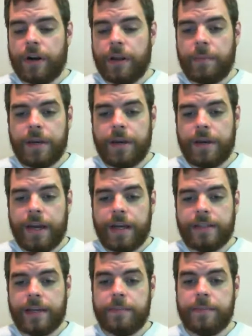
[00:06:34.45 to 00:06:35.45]
I may not have had
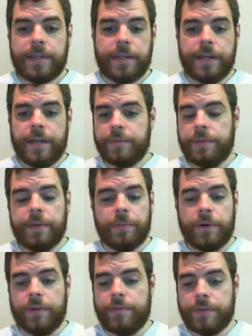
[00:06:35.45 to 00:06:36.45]
time to connect with them
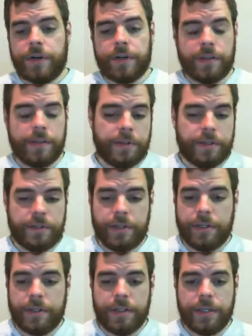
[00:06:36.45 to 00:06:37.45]
or even talk to them at
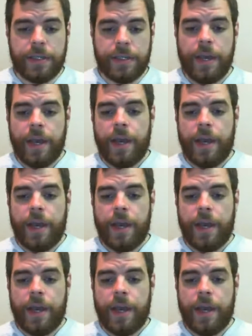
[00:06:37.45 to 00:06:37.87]
GDC.